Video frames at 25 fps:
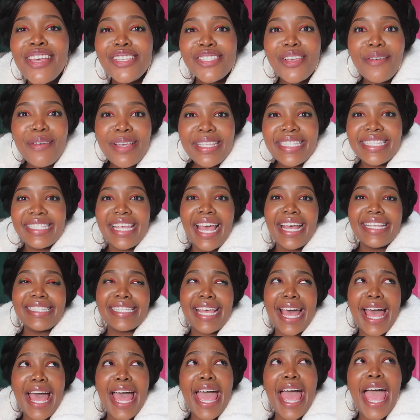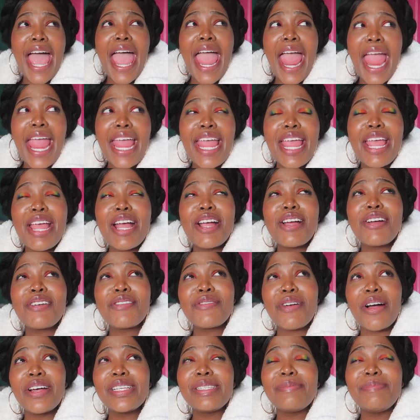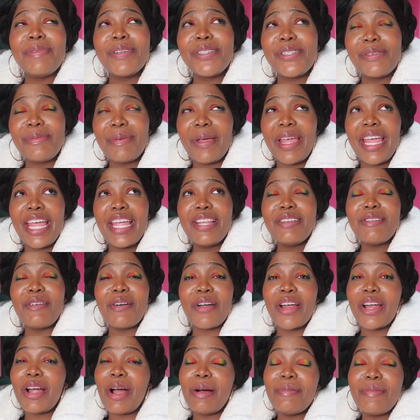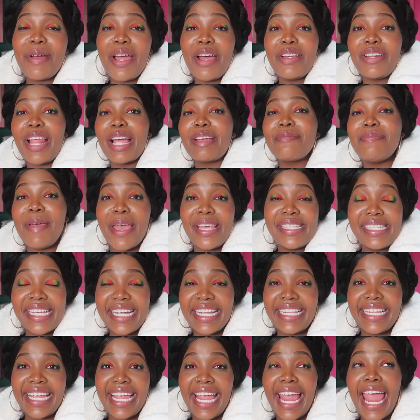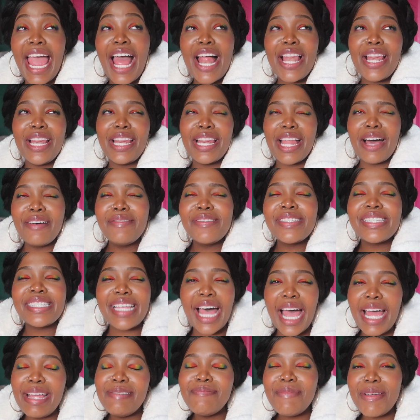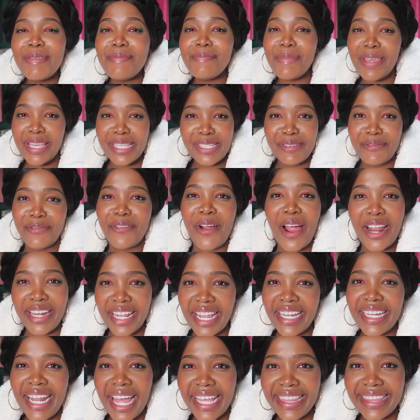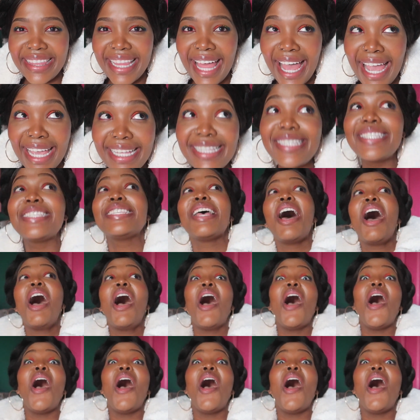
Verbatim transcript: So it says, a cross between, or like basically Love, Simon meets Friday Night Lights.